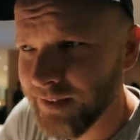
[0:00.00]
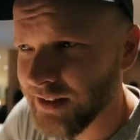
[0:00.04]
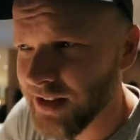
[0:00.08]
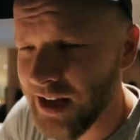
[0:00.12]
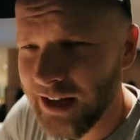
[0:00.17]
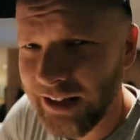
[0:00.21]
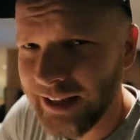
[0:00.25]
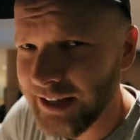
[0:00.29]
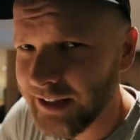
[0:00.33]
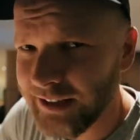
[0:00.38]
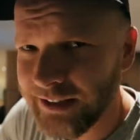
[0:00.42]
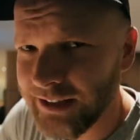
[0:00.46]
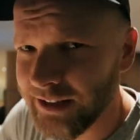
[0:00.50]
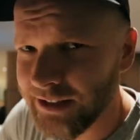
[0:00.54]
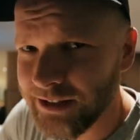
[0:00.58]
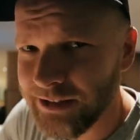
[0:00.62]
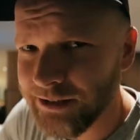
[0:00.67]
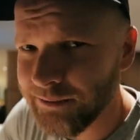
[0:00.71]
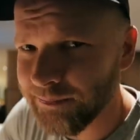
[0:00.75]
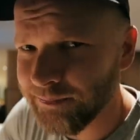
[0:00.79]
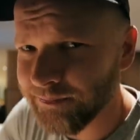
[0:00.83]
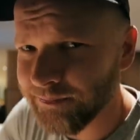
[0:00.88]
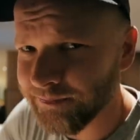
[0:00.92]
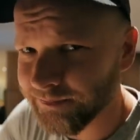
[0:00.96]
not like
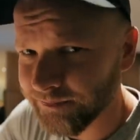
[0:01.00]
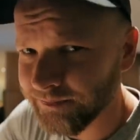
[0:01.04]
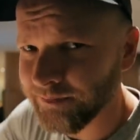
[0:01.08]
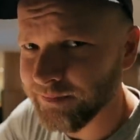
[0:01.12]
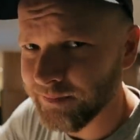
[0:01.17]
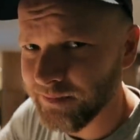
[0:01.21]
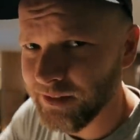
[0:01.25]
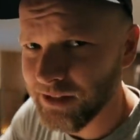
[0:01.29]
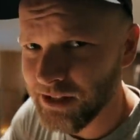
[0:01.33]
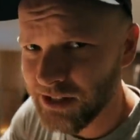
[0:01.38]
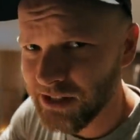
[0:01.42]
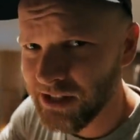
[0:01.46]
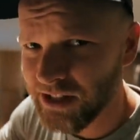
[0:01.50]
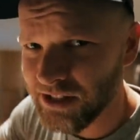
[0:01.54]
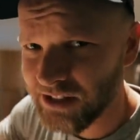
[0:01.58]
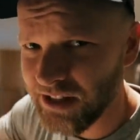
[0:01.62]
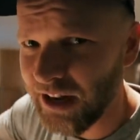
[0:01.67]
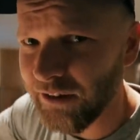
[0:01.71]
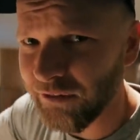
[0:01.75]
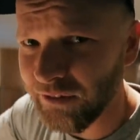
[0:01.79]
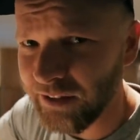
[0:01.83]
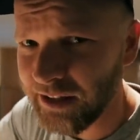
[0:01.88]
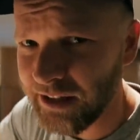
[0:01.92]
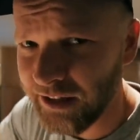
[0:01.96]
this. This is
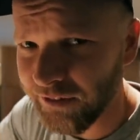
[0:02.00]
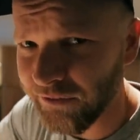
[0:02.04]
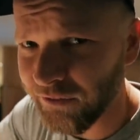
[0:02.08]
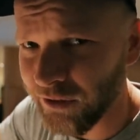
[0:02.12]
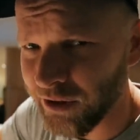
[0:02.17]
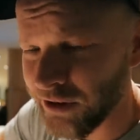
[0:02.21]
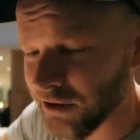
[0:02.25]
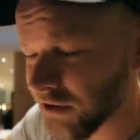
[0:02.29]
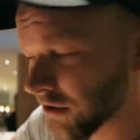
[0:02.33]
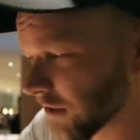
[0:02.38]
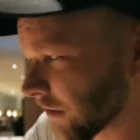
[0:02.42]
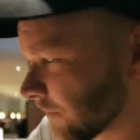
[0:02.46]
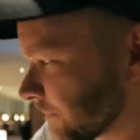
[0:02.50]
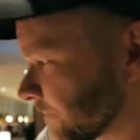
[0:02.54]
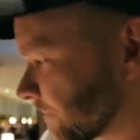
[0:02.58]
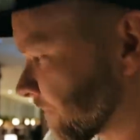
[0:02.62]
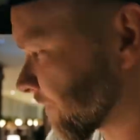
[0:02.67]
definitely a first.